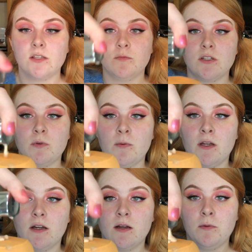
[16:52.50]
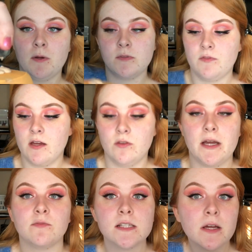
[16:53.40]
I'm just popping a couple coats of that on
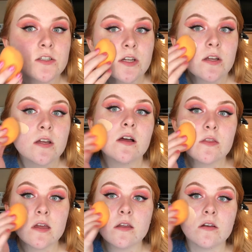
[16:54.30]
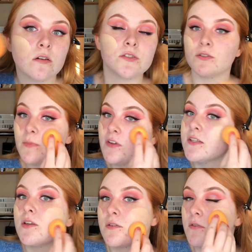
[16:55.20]
the back of my sponge and then onto my
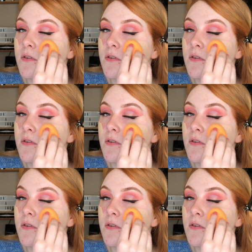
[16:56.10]
face.